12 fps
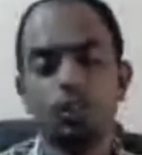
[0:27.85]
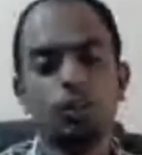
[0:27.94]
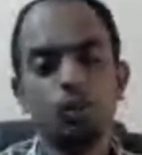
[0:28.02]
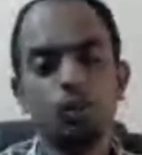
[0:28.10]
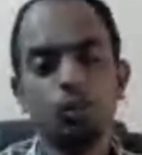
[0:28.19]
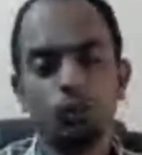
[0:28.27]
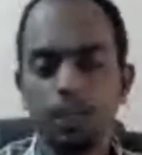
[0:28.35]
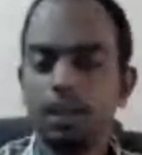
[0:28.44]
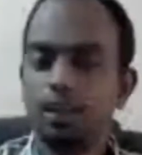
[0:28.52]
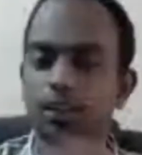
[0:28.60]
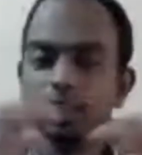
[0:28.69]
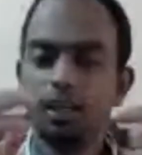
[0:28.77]
So yeah,
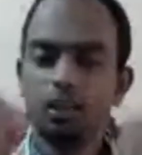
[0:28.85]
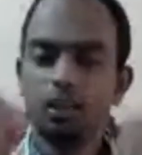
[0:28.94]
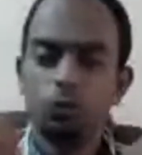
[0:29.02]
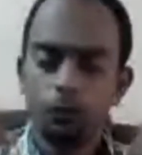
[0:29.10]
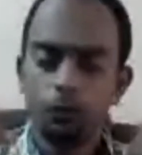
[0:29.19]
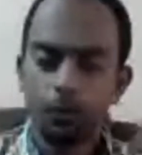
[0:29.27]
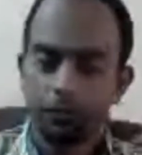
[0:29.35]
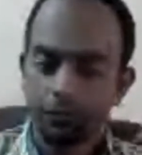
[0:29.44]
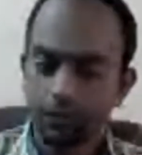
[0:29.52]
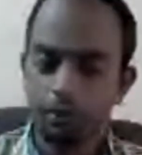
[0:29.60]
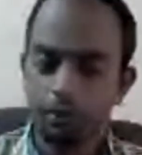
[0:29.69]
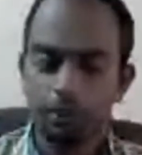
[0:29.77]
in order to benefit
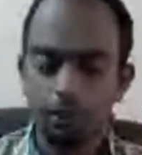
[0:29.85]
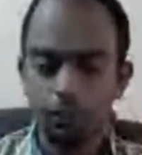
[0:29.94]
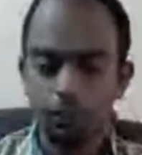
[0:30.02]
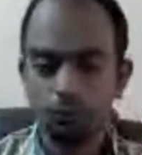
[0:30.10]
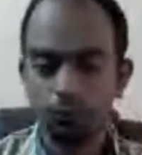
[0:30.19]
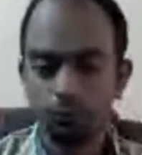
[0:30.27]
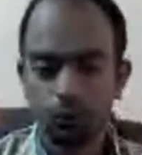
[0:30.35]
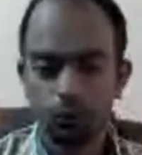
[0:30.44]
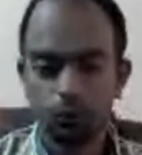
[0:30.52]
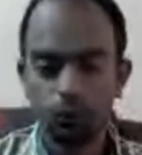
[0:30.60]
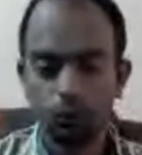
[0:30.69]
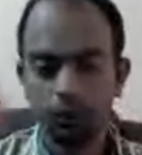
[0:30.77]
them also,
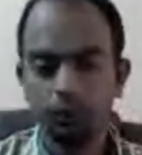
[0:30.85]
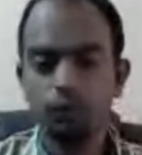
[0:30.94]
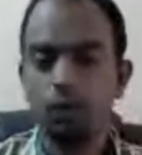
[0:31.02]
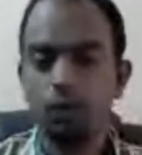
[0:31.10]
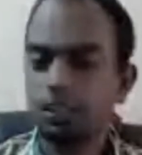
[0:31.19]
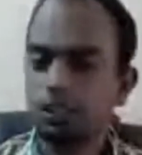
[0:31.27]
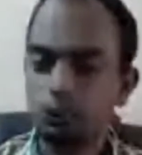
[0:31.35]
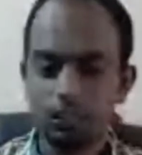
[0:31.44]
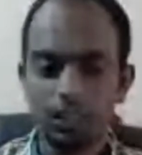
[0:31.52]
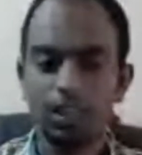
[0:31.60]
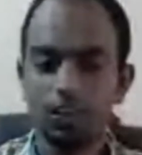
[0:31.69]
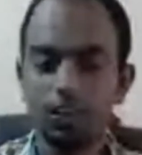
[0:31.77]
to give knowledge, to
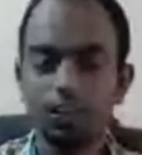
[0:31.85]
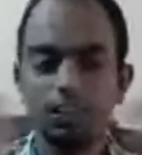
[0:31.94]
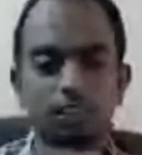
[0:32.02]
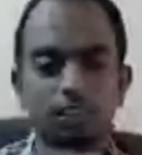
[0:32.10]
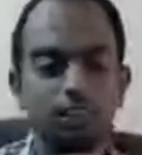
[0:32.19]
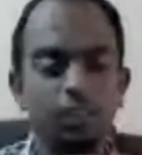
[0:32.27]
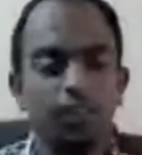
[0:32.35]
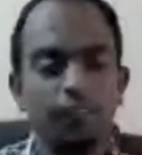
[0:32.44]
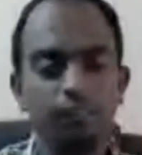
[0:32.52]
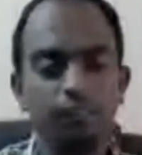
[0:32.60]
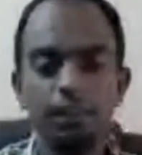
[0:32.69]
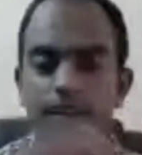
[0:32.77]
share knowledge,
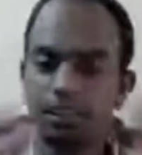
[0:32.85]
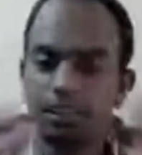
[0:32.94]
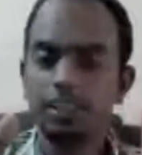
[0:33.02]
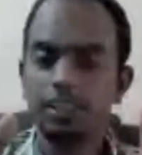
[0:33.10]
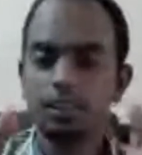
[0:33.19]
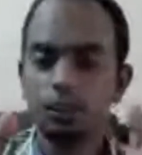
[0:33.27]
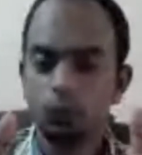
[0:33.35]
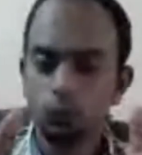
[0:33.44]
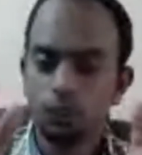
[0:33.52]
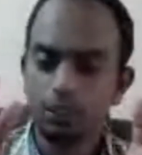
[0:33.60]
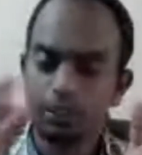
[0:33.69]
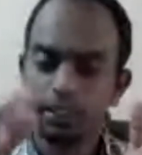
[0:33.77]
we decided to do the
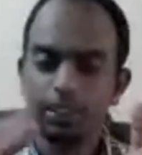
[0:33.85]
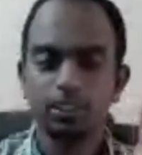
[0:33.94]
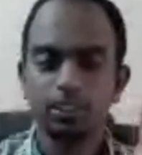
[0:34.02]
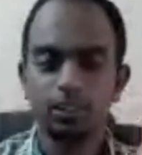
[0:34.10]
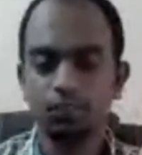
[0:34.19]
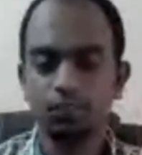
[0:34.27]
series of